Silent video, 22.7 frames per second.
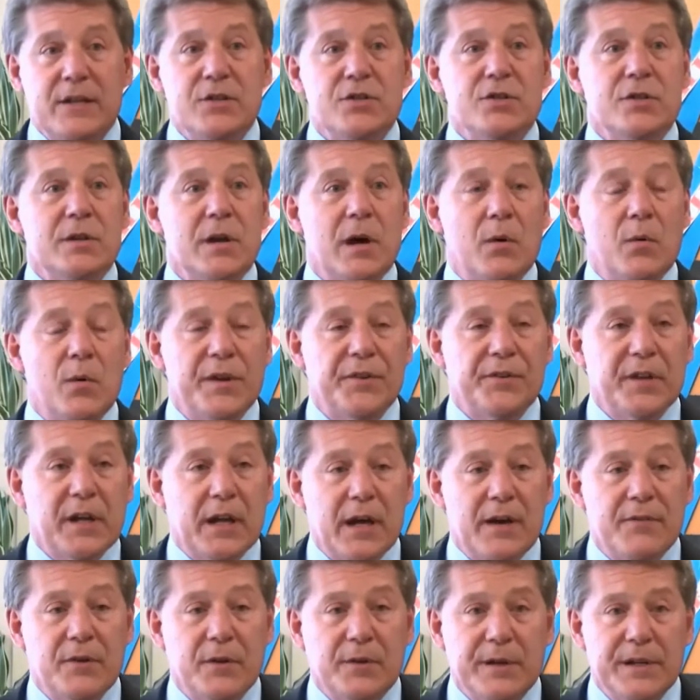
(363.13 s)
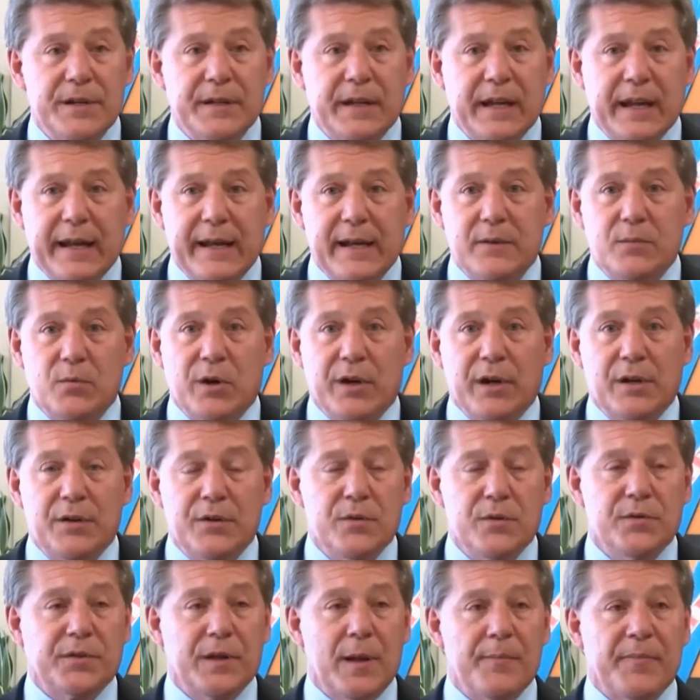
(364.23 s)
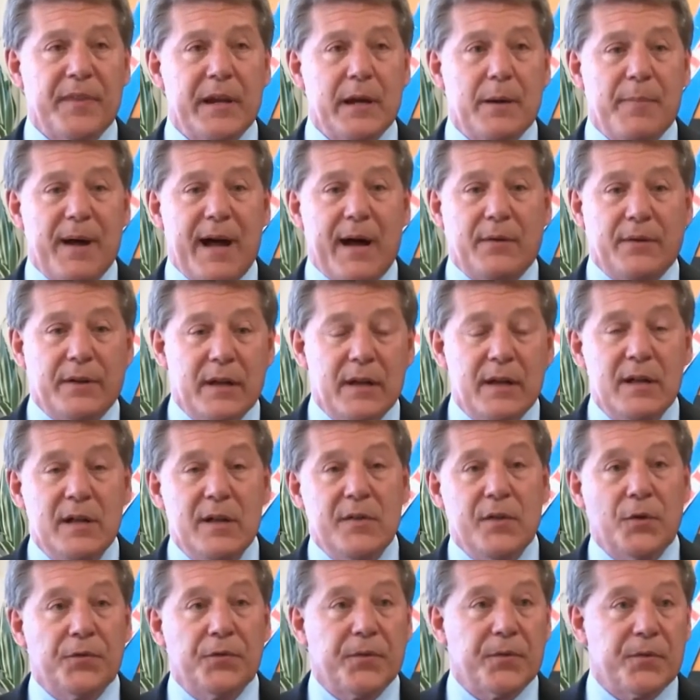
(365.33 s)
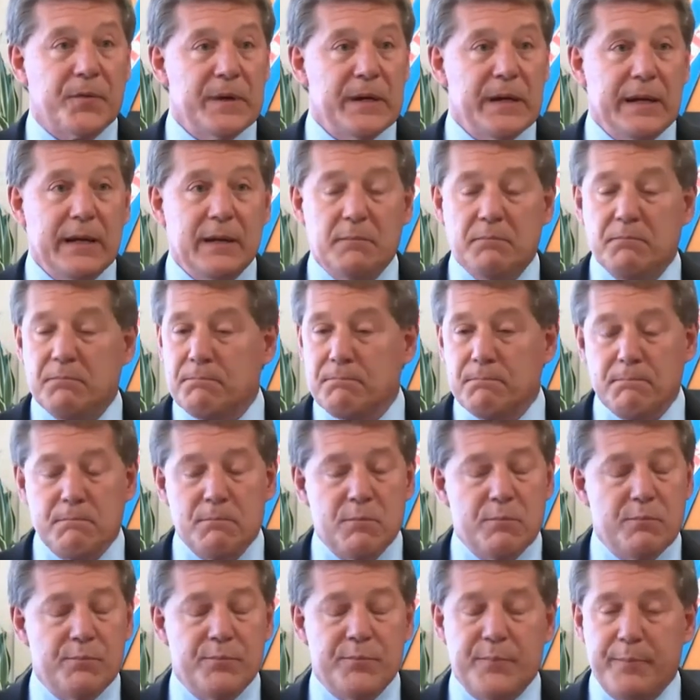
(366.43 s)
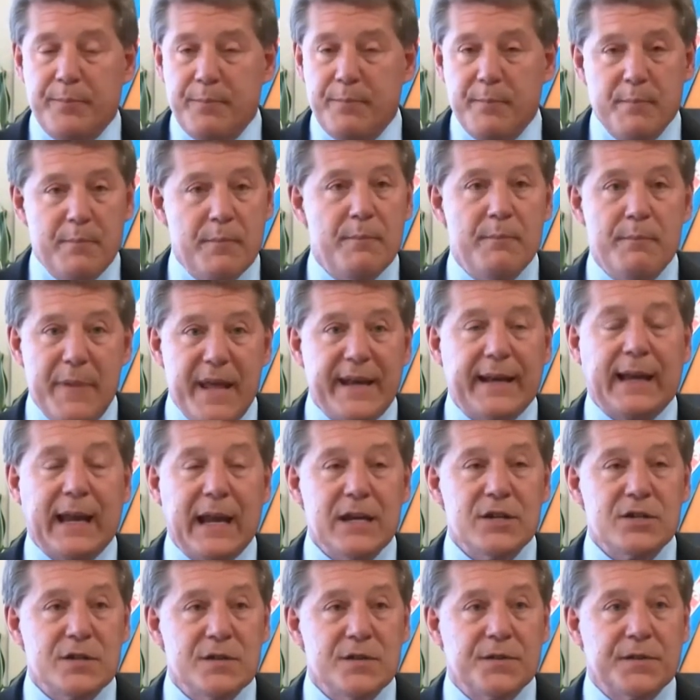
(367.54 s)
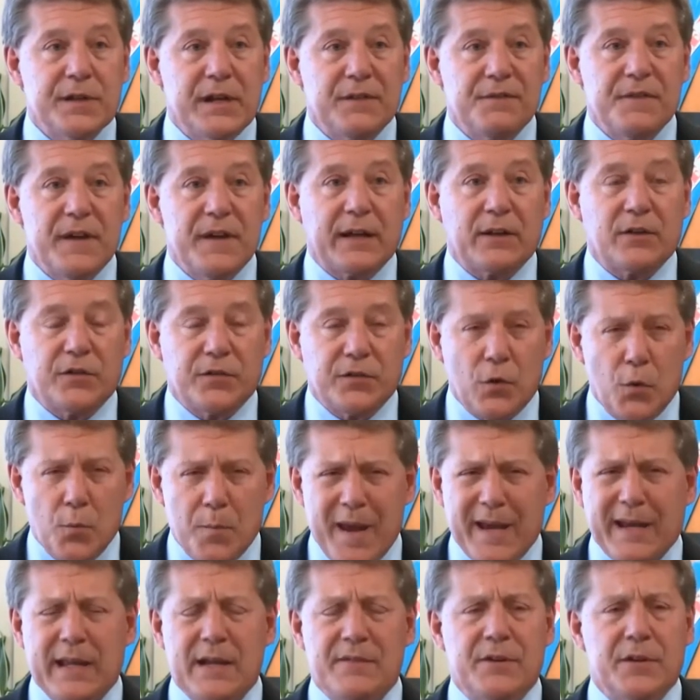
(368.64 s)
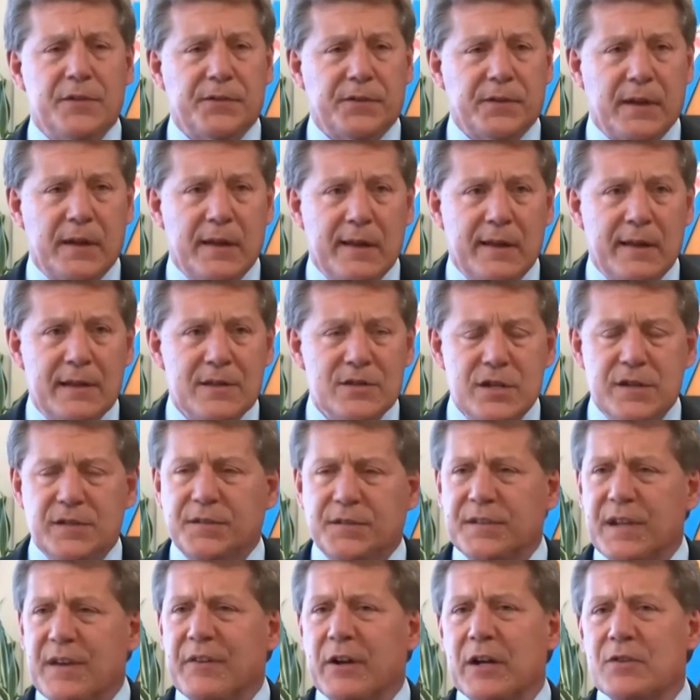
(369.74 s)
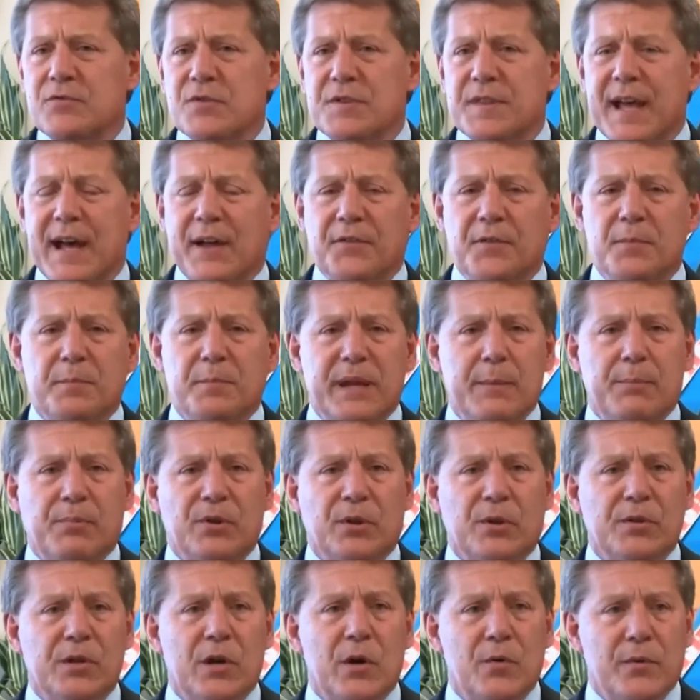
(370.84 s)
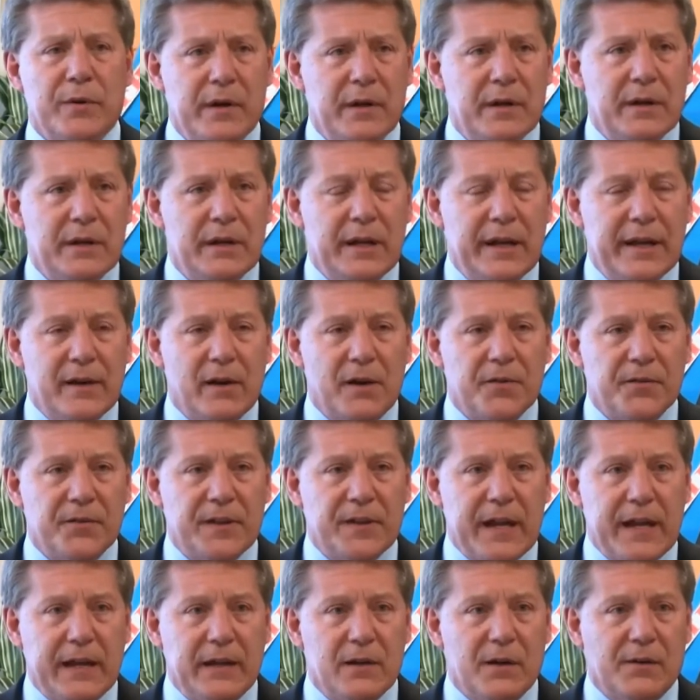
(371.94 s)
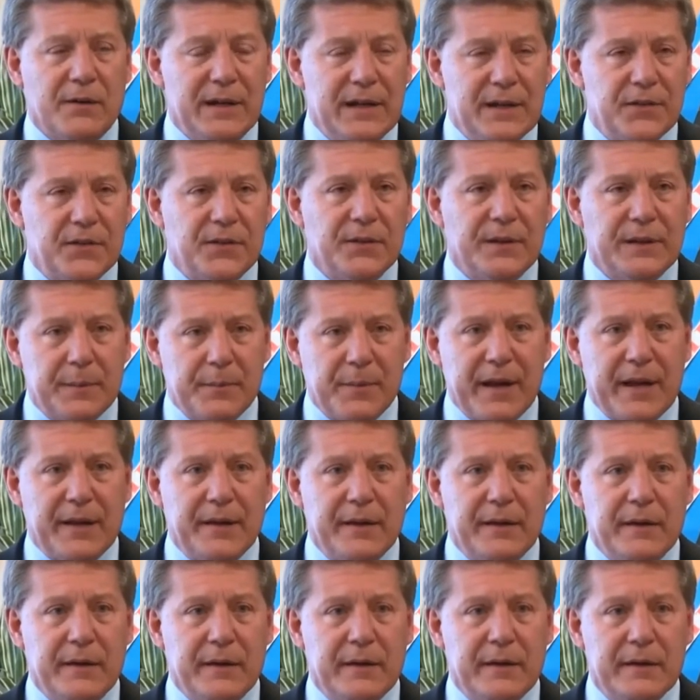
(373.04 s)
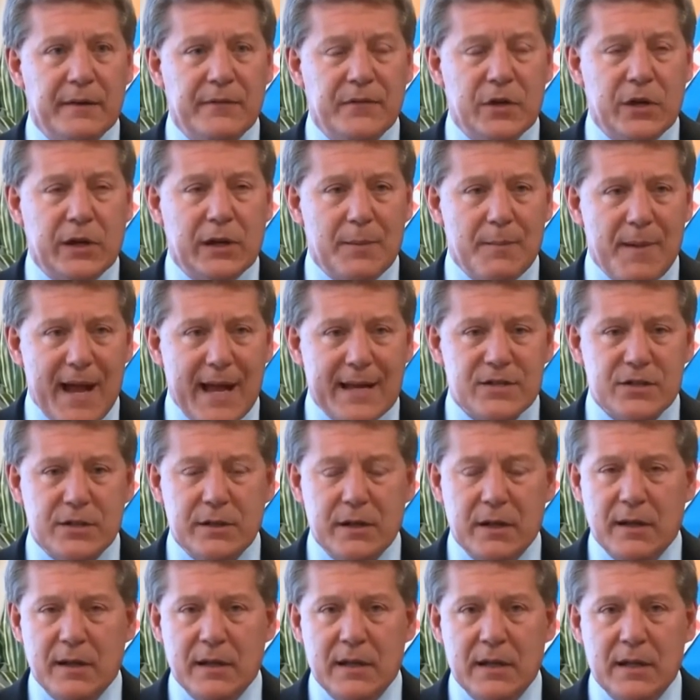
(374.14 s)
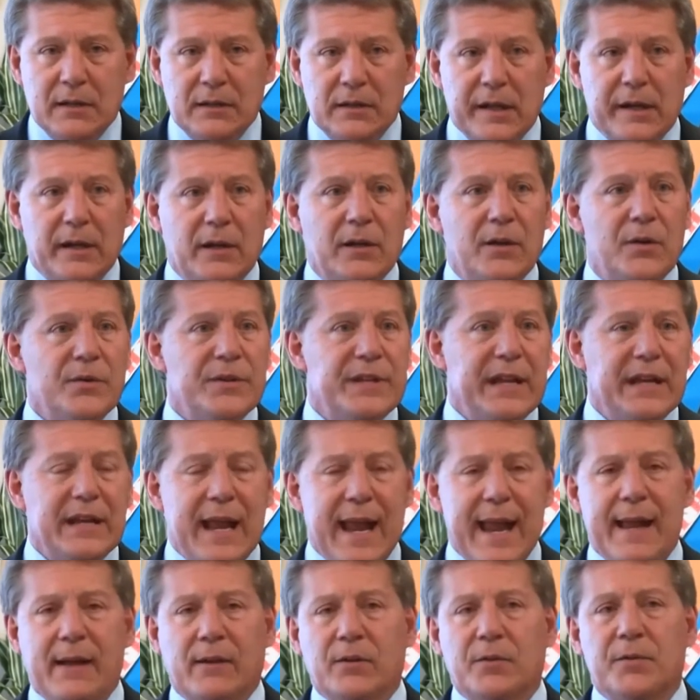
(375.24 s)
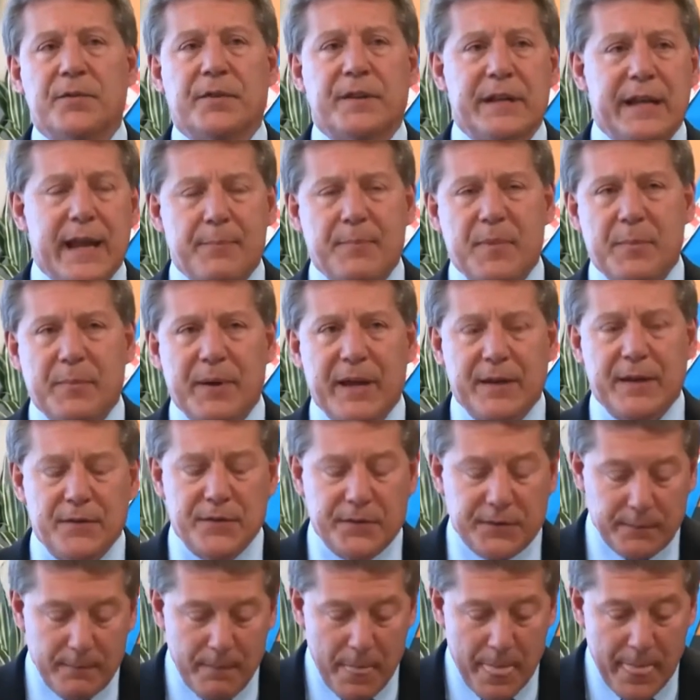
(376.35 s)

As you know, as the governor indicated, we're going to do something about those 3 medications that affect so many of us. 700,000 people alone in our state are insulin dependent, if you can imagine, let alone the inhalers and the EpiPens.